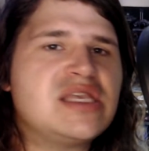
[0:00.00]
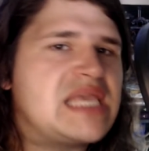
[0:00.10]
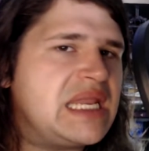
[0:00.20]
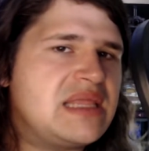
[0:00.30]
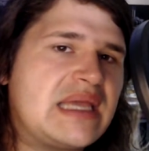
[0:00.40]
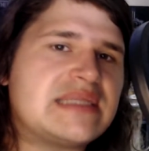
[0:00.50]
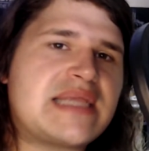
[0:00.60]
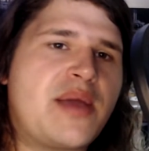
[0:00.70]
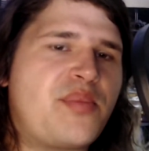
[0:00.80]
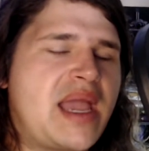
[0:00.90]
Getting that
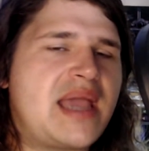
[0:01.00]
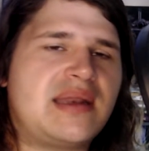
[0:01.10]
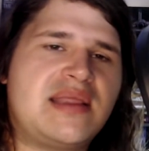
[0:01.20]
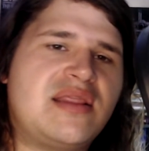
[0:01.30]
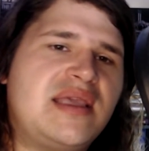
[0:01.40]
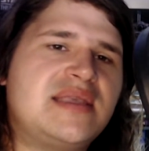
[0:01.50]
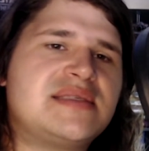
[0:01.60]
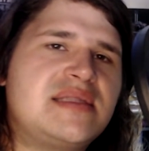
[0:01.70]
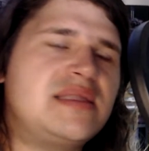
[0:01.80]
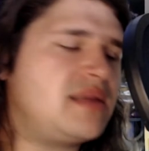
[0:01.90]
down pat and
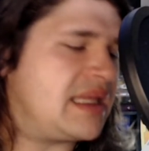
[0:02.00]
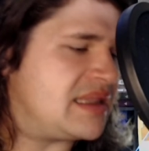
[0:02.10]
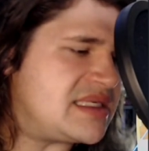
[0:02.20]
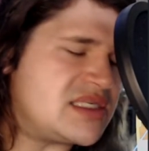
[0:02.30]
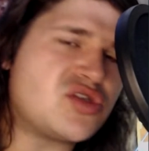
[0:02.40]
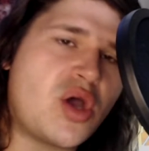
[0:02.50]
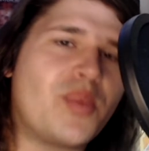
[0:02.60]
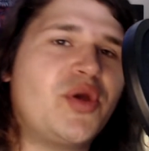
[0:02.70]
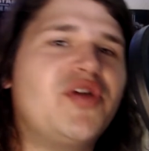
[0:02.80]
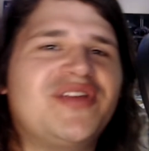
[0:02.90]
things, like, this is
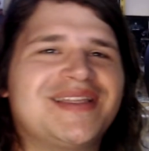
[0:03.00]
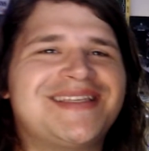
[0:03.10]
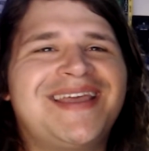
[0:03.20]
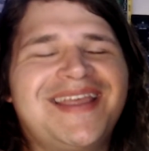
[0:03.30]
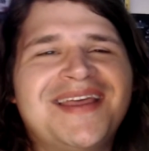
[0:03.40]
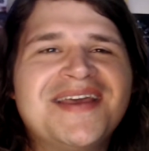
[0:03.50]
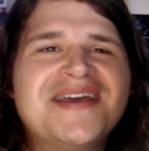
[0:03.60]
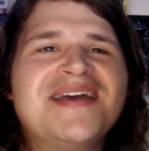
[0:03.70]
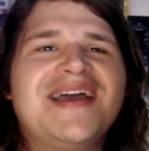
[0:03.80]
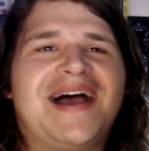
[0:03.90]
not perfect.
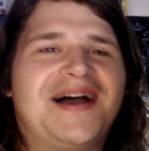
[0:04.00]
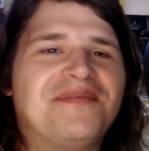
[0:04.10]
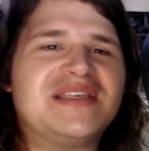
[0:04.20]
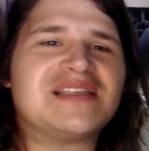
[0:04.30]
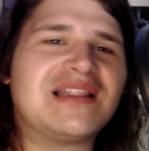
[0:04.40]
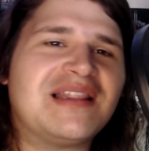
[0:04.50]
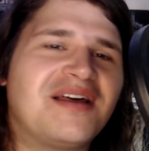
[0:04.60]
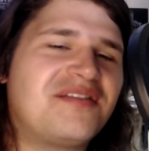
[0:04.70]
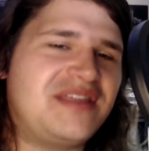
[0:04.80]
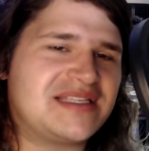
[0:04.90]
there's a
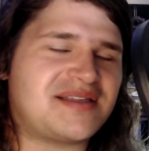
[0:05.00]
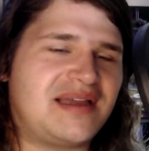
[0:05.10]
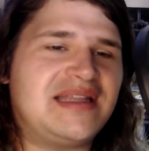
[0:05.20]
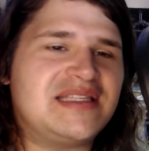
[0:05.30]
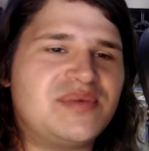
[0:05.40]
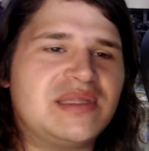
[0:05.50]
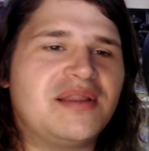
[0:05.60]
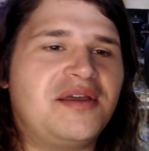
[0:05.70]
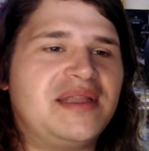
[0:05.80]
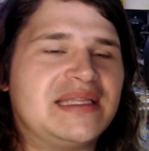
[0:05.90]
lot of things I need to be
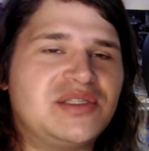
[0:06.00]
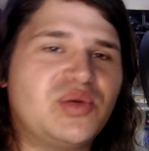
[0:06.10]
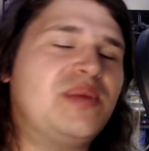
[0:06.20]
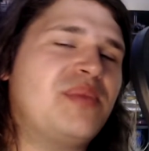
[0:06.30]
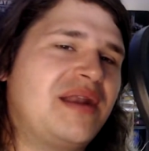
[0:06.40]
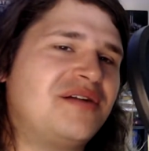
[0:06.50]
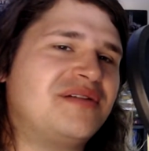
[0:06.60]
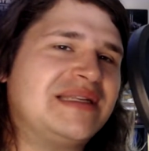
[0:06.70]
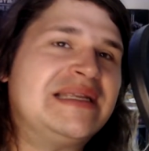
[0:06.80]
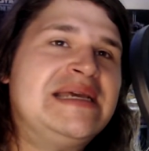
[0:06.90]
learning and doing better,
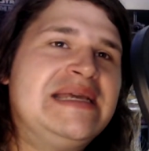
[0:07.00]
and